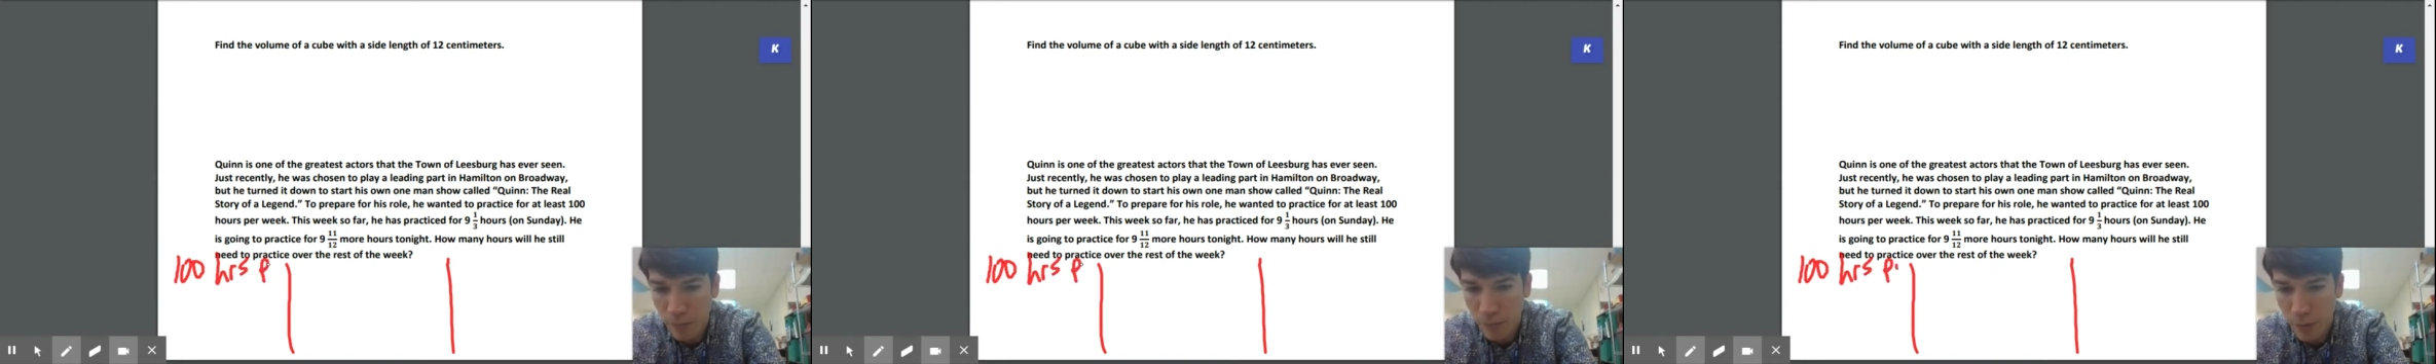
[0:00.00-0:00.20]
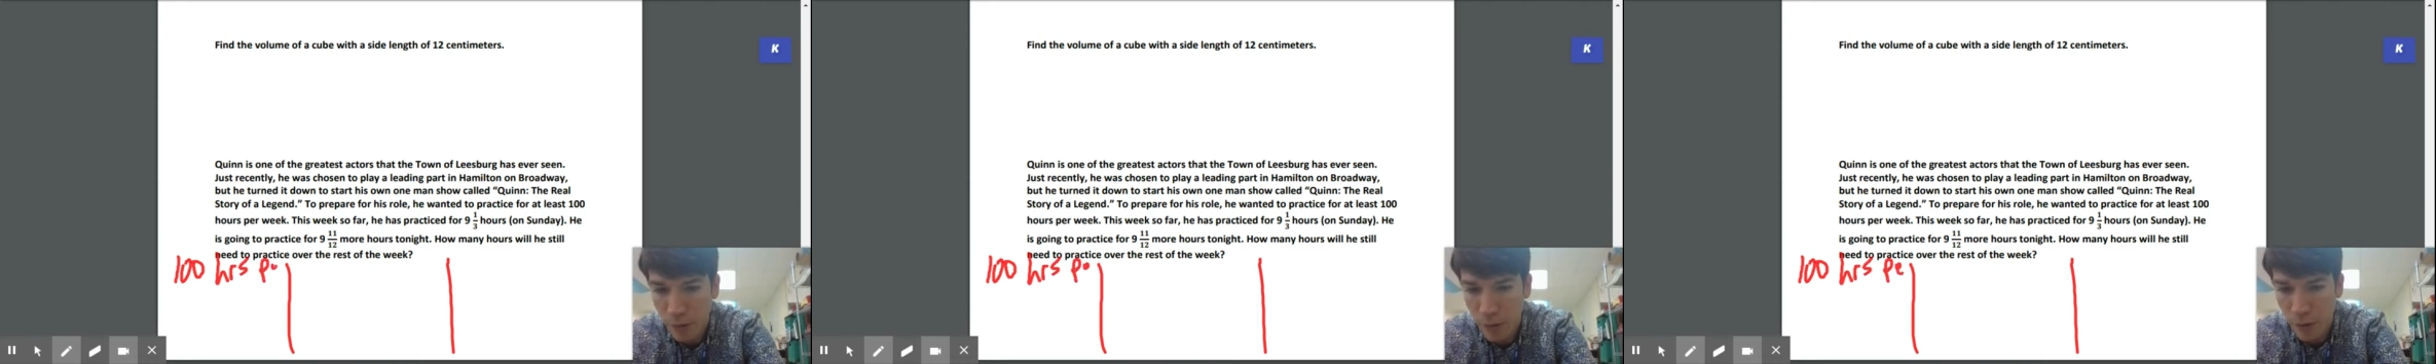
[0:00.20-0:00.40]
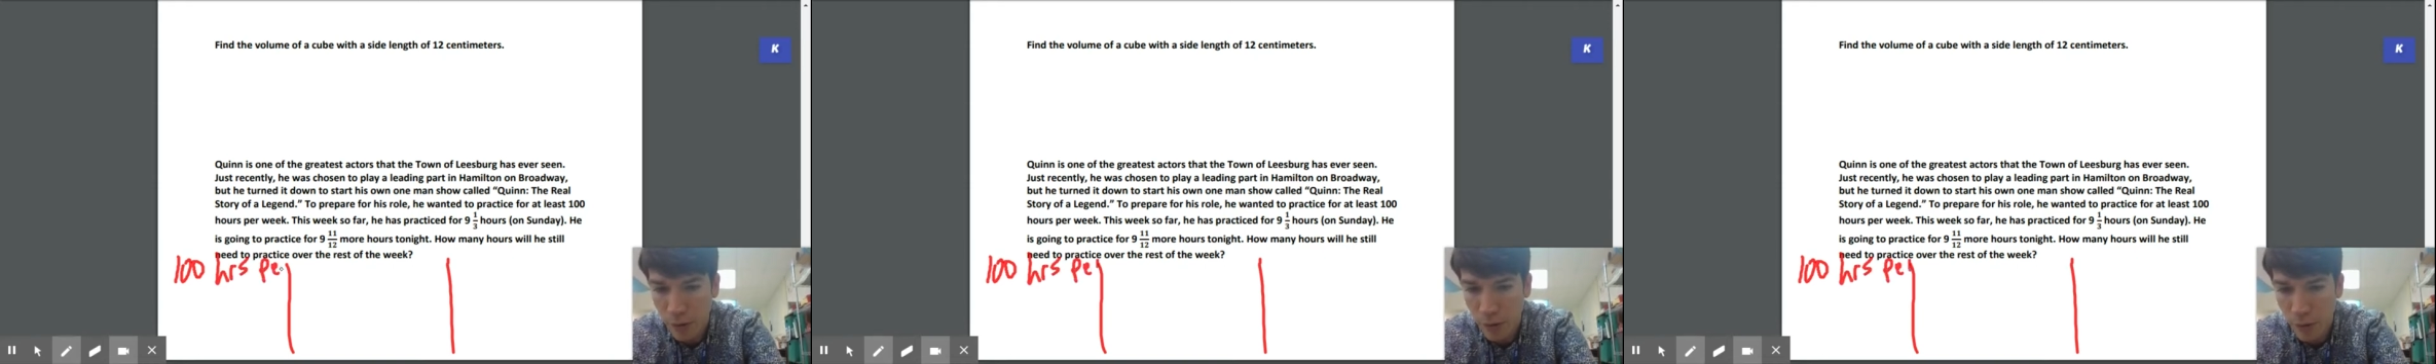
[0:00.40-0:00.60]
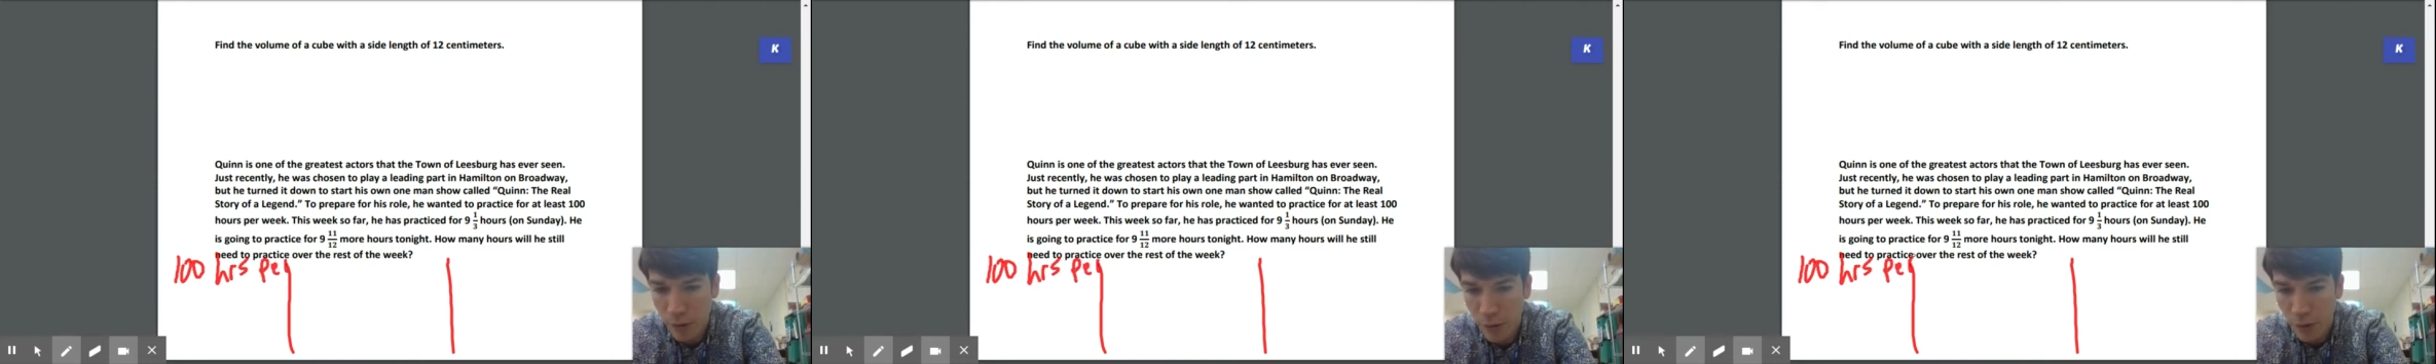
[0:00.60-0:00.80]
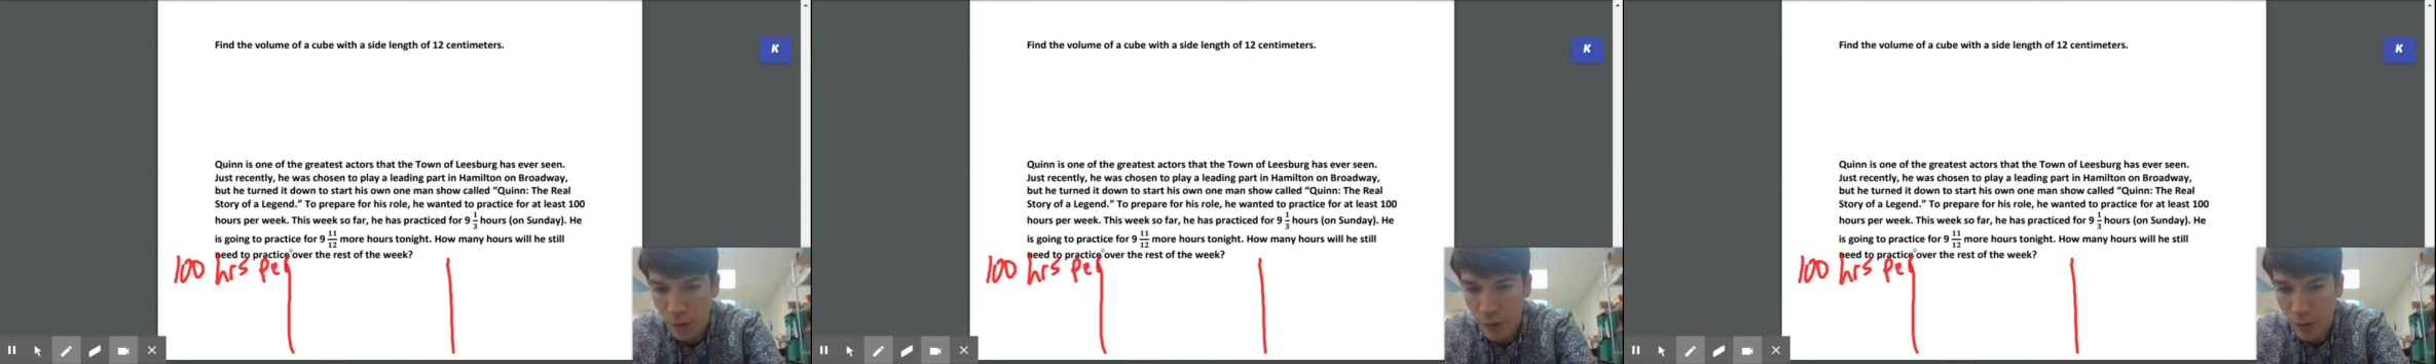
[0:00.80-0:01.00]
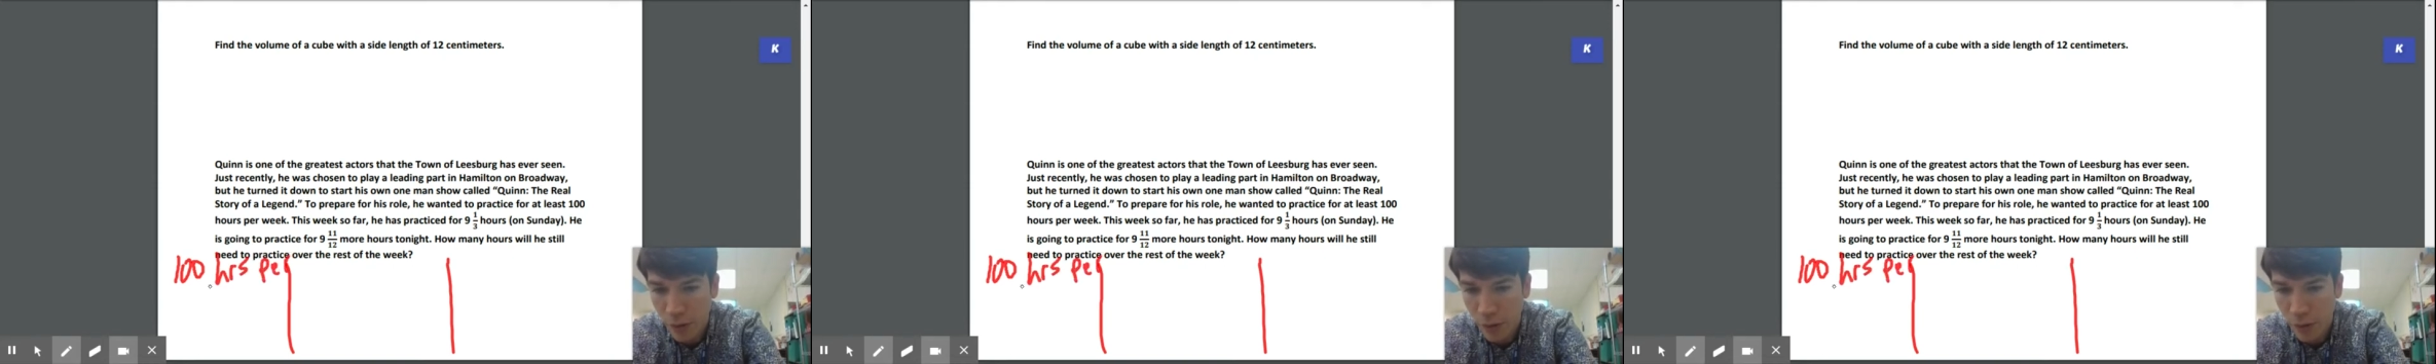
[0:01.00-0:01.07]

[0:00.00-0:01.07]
per